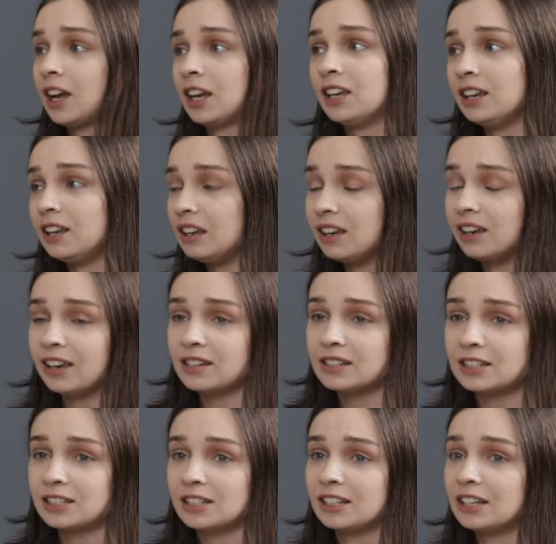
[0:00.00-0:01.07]
He, he
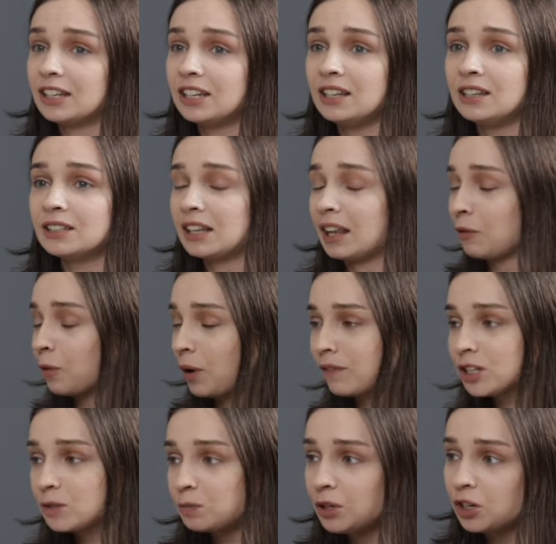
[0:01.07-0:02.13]
has, he's like,
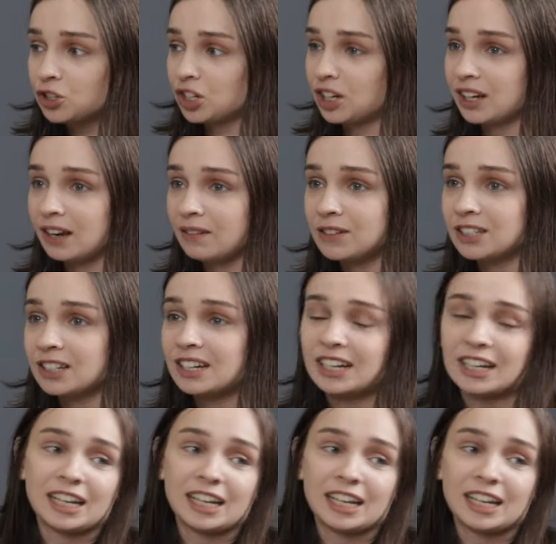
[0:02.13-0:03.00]
whatever speech he gives,